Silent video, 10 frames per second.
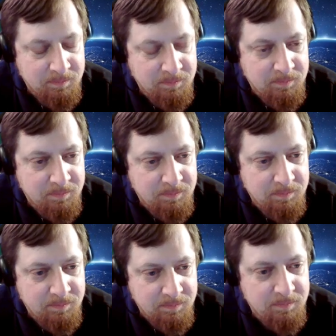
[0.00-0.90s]

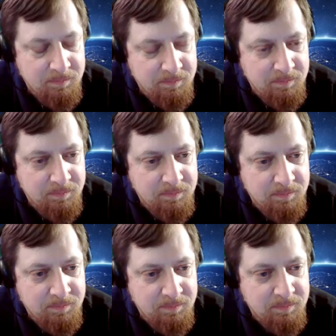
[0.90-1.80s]

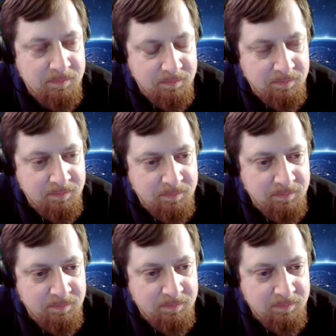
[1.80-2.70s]

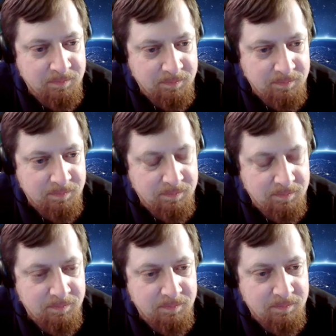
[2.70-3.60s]

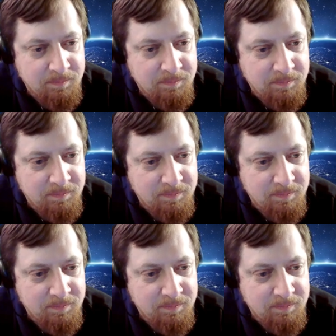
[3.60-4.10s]
(silent)